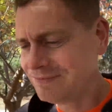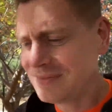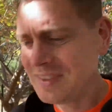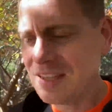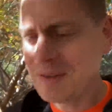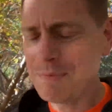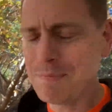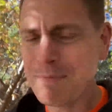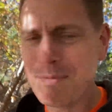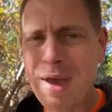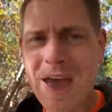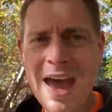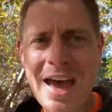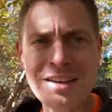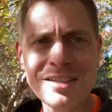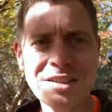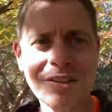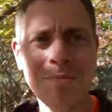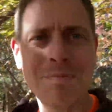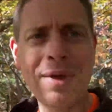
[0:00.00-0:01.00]

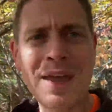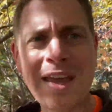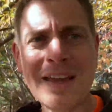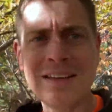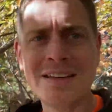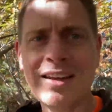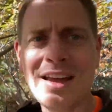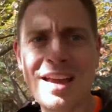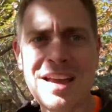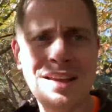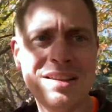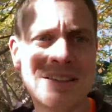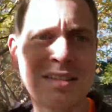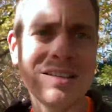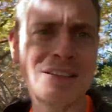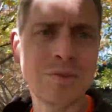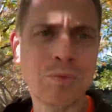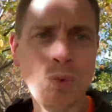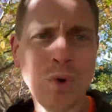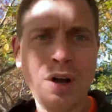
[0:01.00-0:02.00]
mask mandates
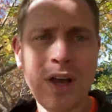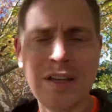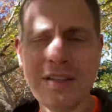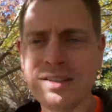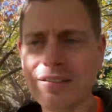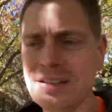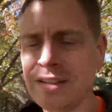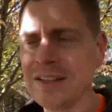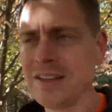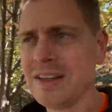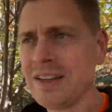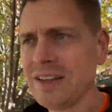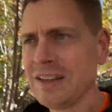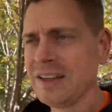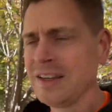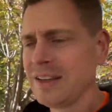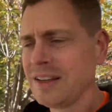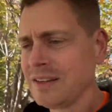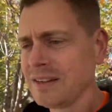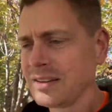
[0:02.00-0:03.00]
and what
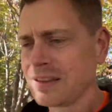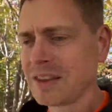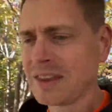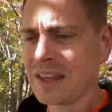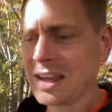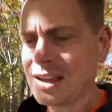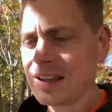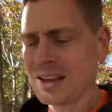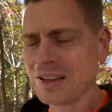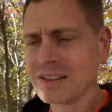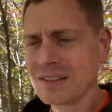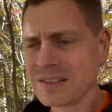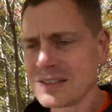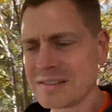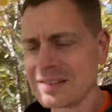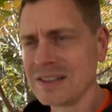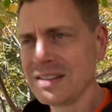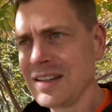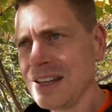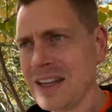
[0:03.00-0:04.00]
things
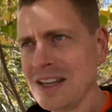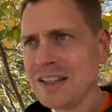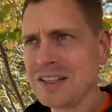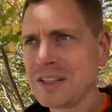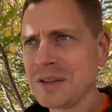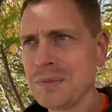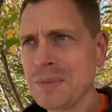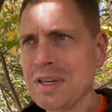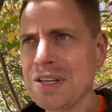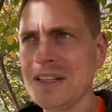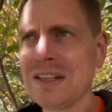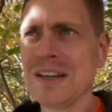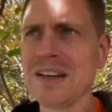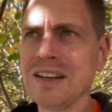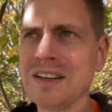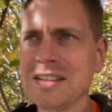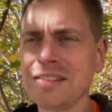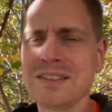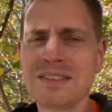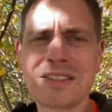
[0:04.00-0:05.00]
need to be
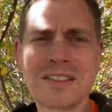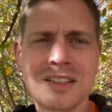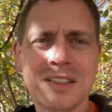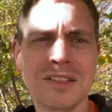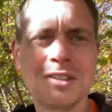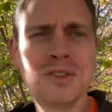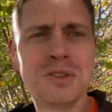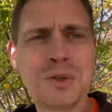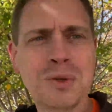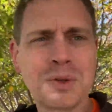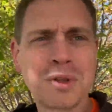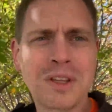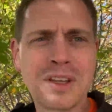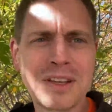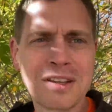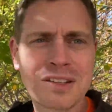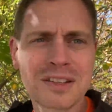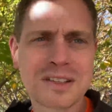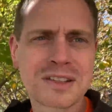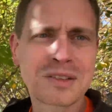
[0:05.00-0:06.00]
done to do
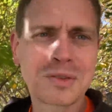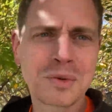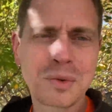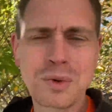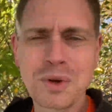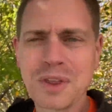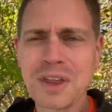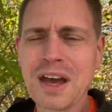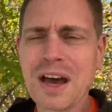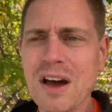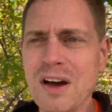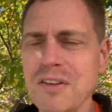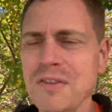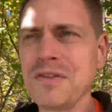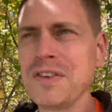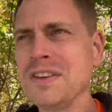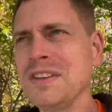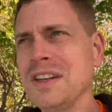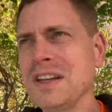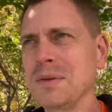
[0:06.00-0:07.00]
this without
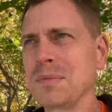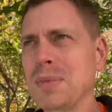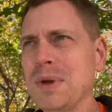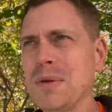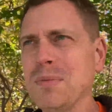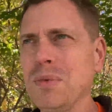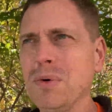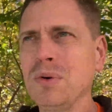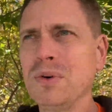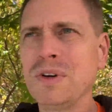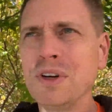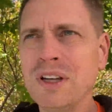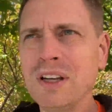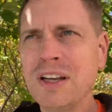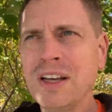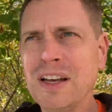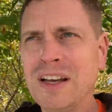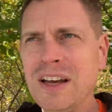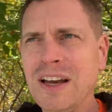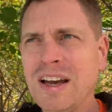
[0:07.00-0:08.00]
offending people.
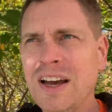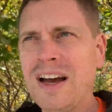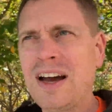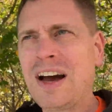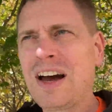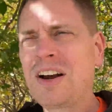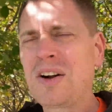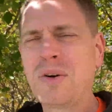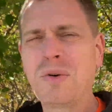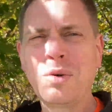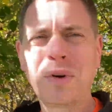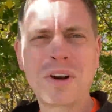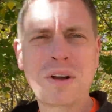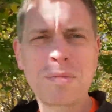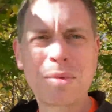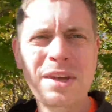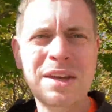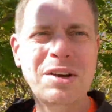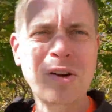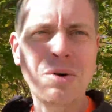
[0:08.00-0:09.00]
I don't want to
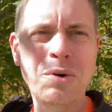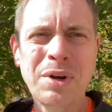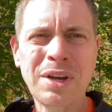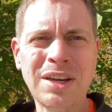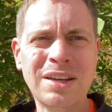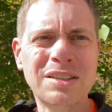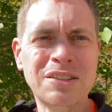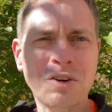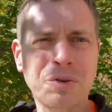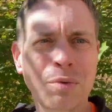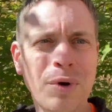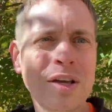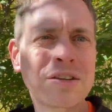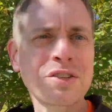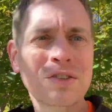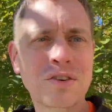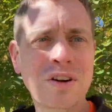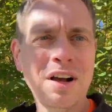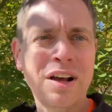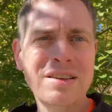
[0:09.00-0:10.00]
be going into
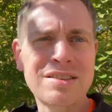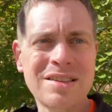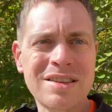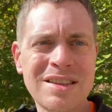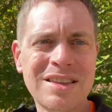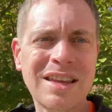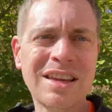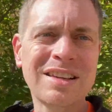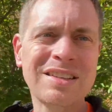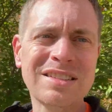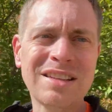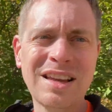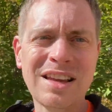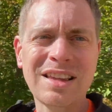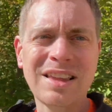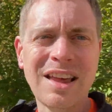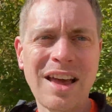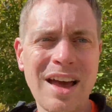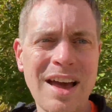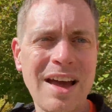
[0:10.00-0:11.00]
restaurants and things like
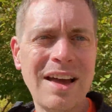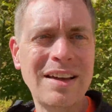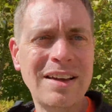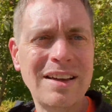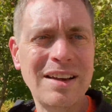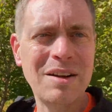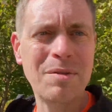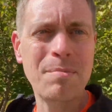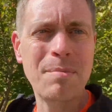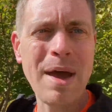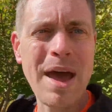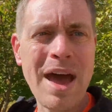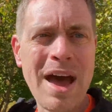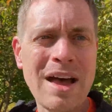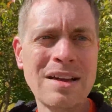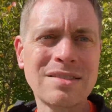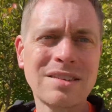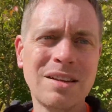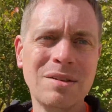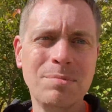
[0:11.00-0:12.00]
that in a
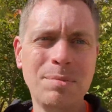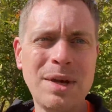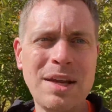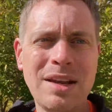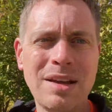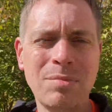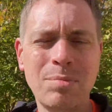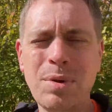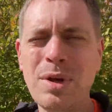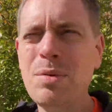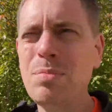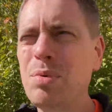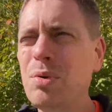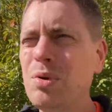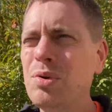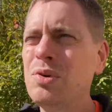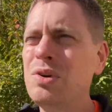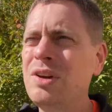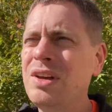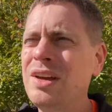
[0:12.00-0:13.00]
mask and meeting people